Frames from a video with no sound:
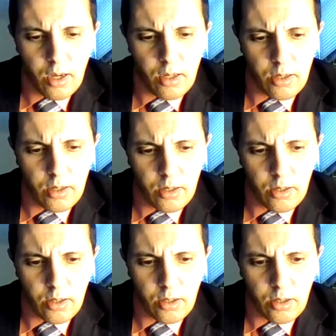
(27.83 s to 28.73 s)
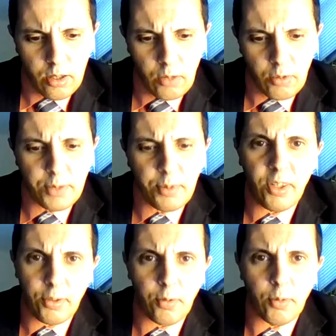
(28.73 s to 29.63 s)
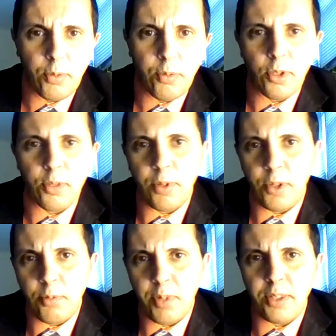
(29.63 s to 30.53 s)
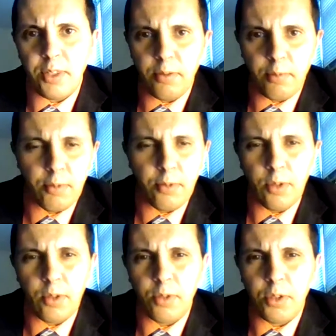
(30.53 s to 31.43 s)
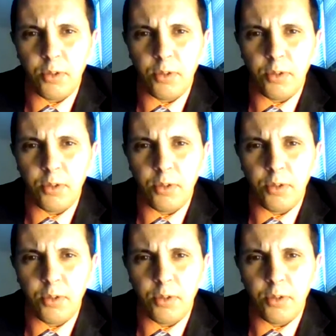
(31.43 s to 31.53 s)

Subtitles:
I will start from a sports perspective before going